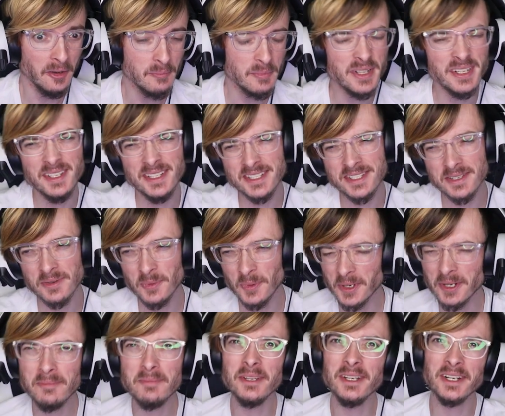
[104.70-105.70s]
But is
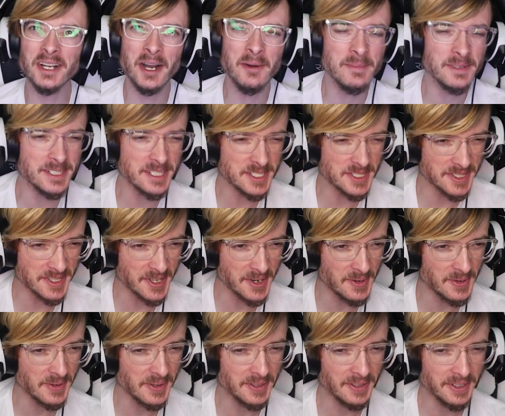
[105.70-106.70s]
would it be a competition
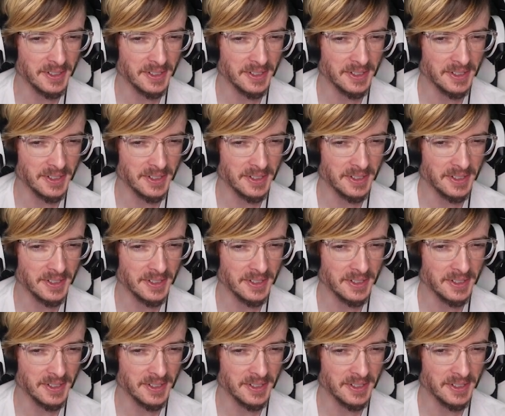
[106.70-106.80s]
though?